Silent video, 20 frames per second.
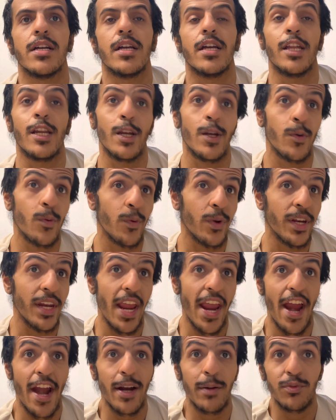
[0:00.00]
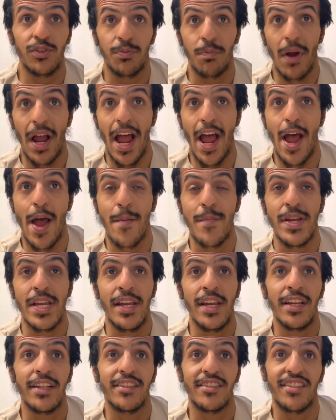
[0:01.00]
and when Ab's mom
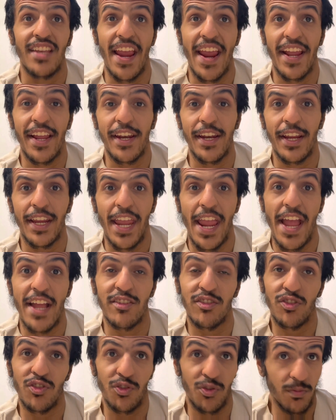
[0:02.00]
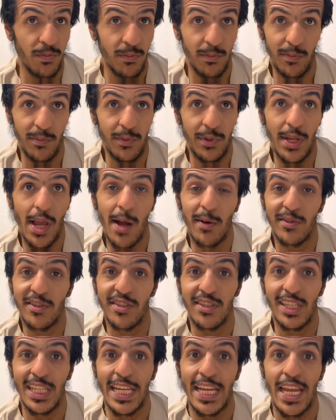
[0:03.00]
taking the kids, to
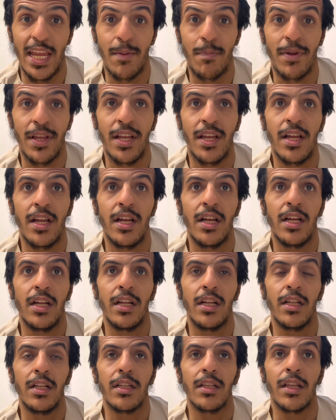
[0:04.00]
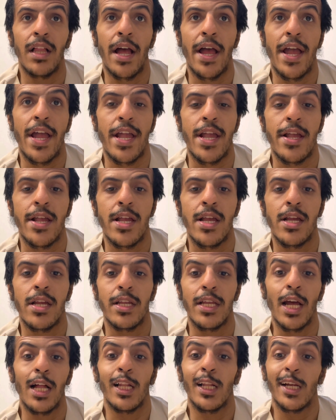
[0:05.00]
sleep, like,
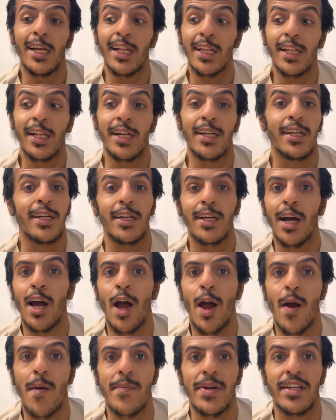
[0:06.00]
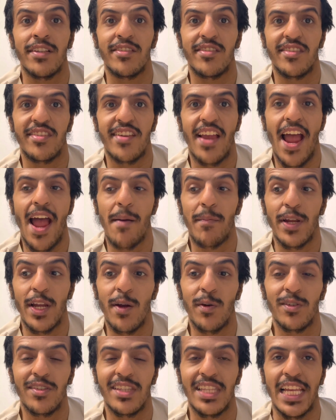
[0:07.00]
it's time to
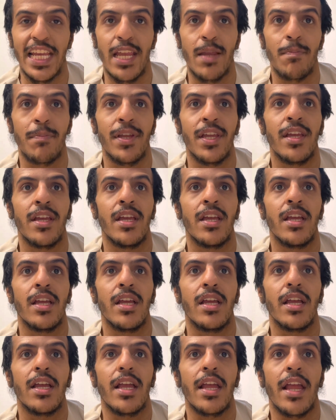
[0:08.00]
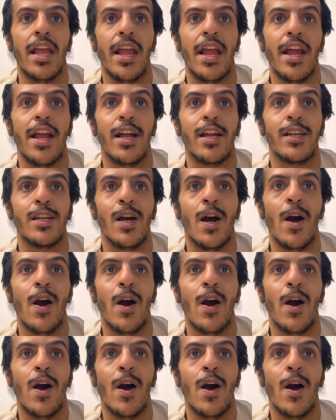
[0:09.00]
go sleep. And